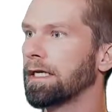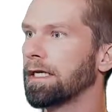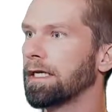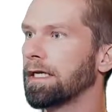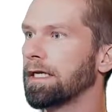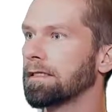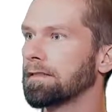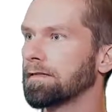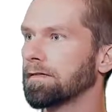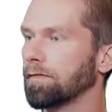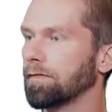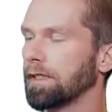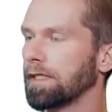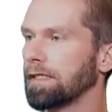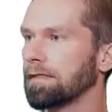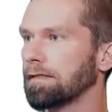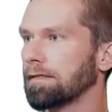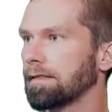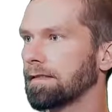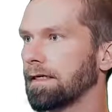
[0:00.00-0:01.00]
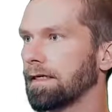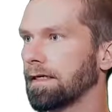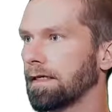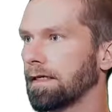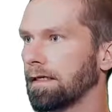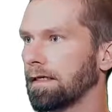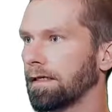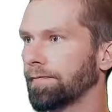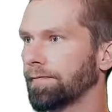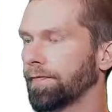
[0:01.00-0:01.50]
So let's
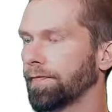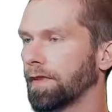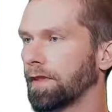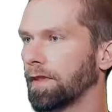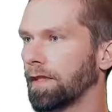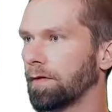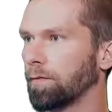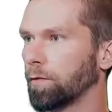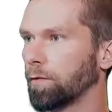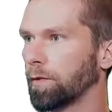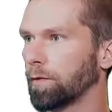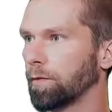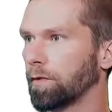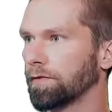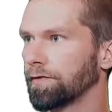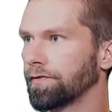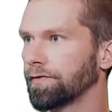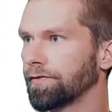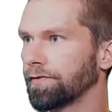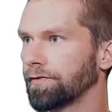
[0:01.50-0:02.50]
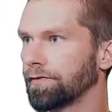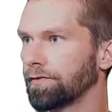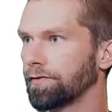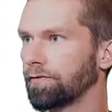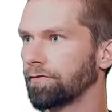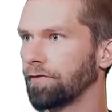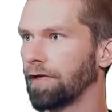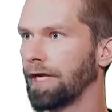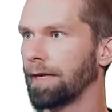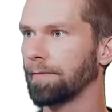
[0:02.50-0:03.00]
say that we want to
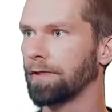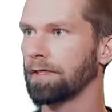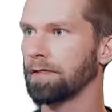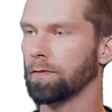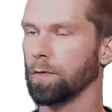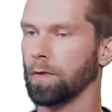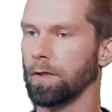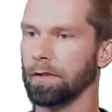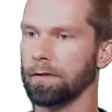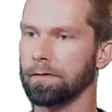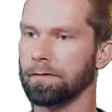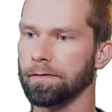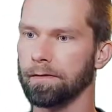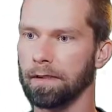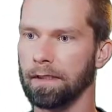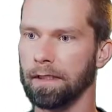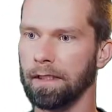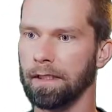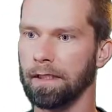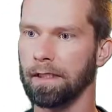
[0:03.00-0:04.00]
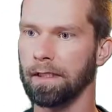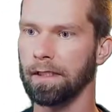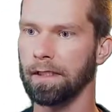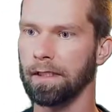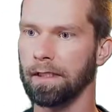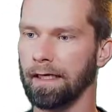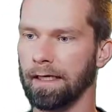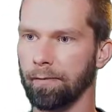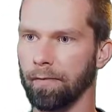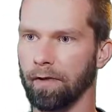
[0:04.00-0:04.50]
grab this one
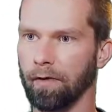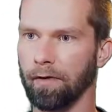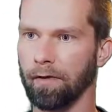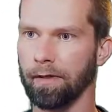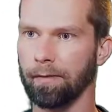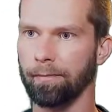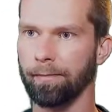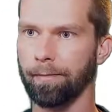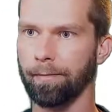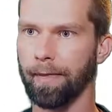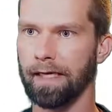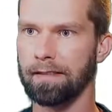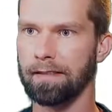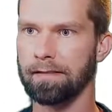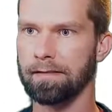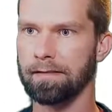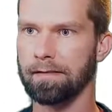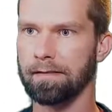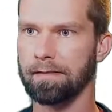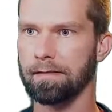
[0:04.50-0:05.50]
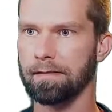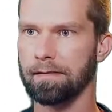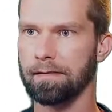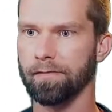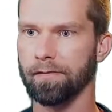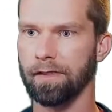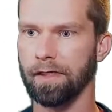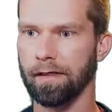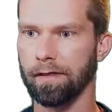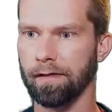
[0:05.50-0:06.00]
and I'm gonna paste this into
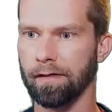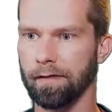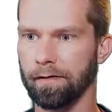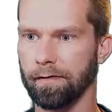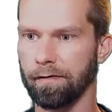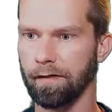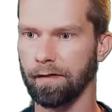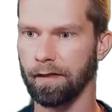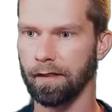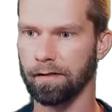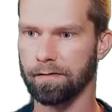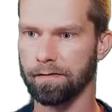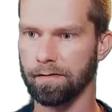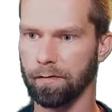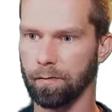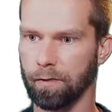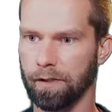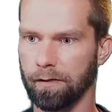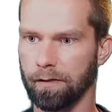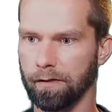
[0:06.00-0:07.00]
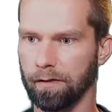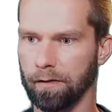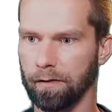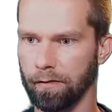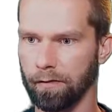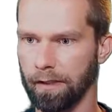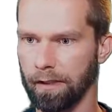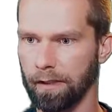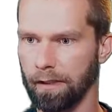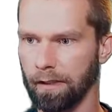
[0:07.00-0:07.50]
the other thing. So we're gonna go
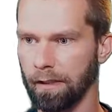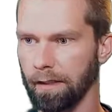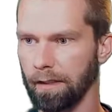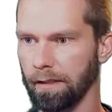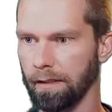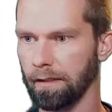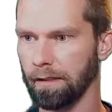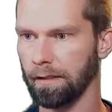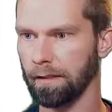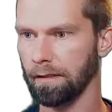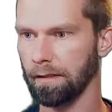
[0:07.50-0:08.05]
here.